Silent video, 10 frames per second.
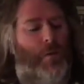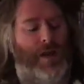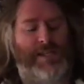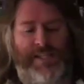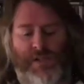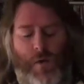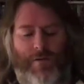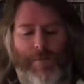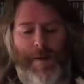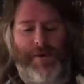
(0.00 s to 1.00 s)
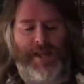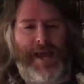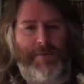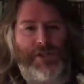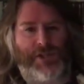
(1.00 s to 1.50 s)
What is this one? Remember, the
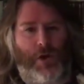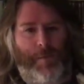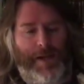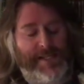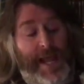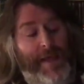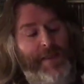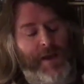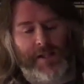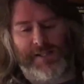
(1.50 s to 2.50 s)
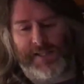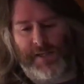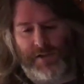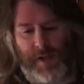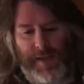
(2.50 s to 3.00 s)
name of the song, please, and the artist.
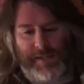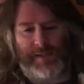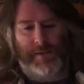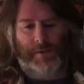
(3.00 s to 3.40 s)
Goes like this.